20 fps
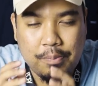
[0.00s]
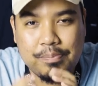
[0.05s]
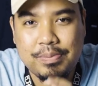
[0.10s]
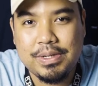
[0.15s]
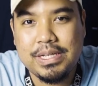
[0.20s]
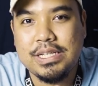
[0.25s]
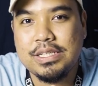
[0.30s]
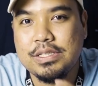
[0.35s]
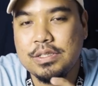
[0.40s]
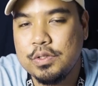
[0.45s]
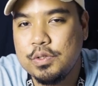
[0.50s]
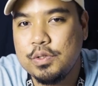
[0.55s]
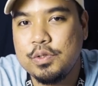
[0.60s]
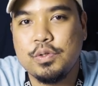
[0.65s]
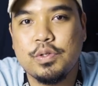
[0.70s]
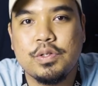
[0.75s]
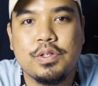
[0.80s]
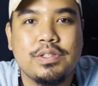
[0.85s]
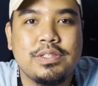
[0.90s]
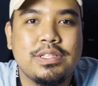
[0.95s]
Please
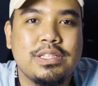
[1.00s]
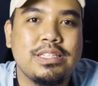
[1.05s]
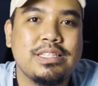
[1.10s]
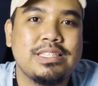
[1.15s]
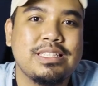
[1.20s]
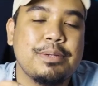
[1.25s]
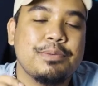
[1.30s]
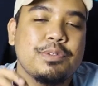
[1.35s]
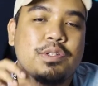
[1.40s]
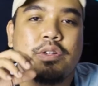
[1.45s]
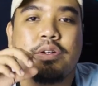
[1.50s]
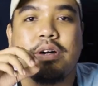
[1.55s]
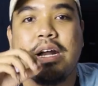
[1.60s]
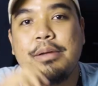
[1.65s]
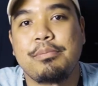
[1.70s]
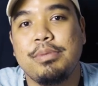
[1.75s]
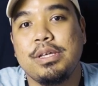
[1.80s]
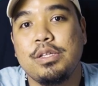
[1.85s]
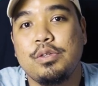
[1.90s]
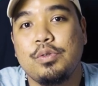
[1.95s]
do consider
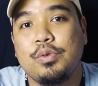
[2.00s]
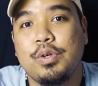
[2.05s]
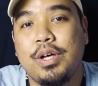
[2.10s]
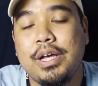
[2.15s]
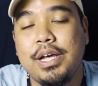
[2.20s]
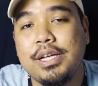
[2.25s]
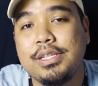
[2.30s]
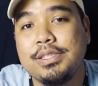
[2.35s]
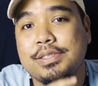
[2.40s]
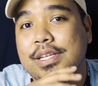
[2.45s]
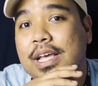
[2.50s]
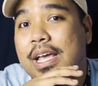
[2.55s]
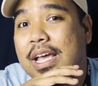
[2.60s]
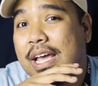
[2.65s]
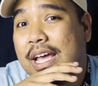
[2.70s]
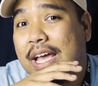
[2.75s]
subscribing to us,